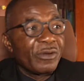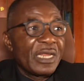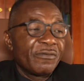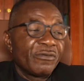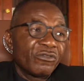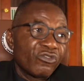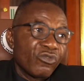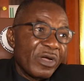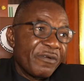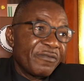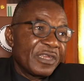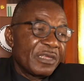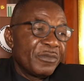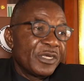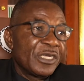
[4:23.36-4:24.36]
to level 12,
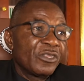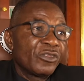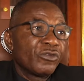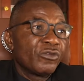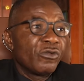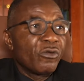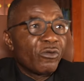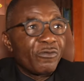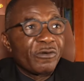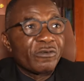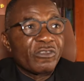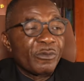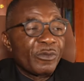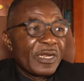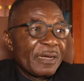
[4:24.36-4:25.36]
they begin to look for
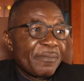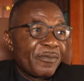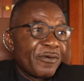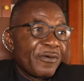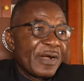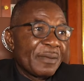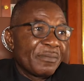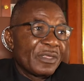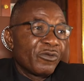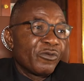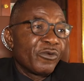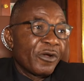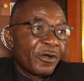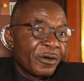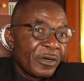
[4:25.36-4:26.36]
some other program they
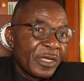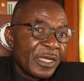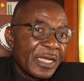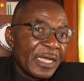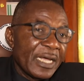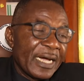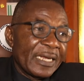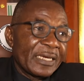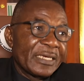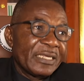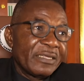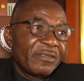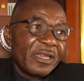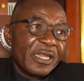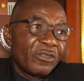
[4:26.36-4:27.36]
run, and
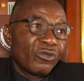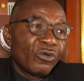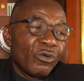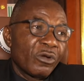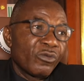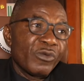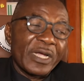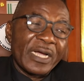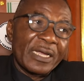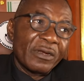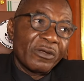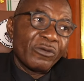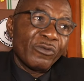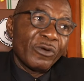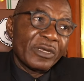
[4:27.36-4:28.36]
this leads to what
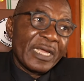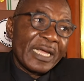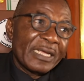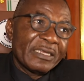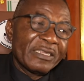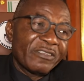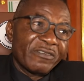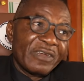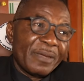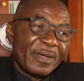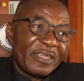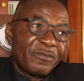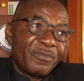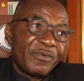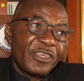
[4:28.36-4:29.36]
I describe
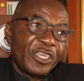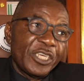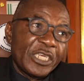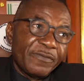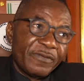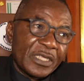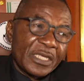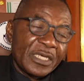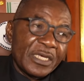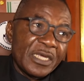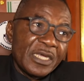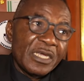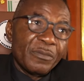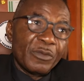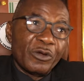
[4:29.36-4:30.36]
as brain shift,
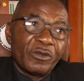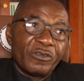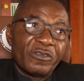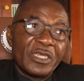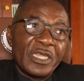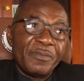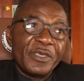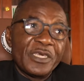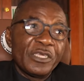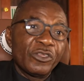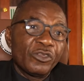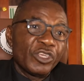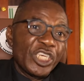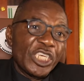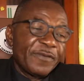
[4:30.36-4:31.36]
because they begin
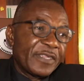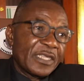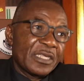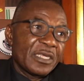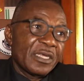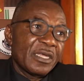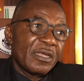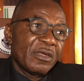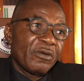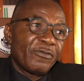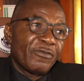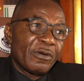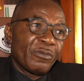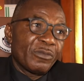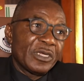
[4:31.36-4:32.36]
to shift
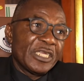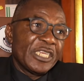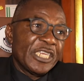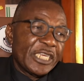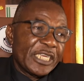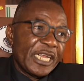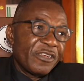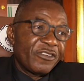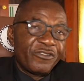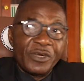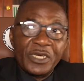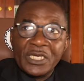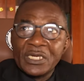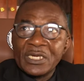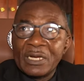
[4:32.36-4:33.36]
from the initial
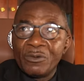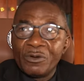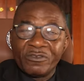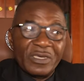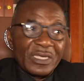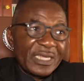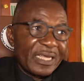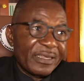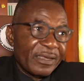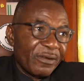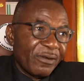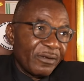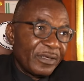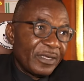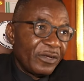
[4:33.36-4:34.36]
training that was dental
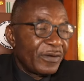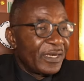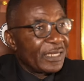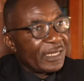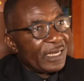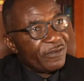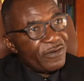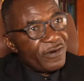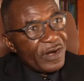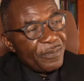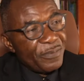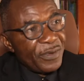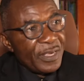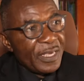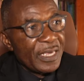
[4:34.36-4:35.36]
technology or dental
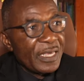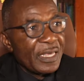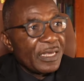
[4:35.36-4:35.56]
therapy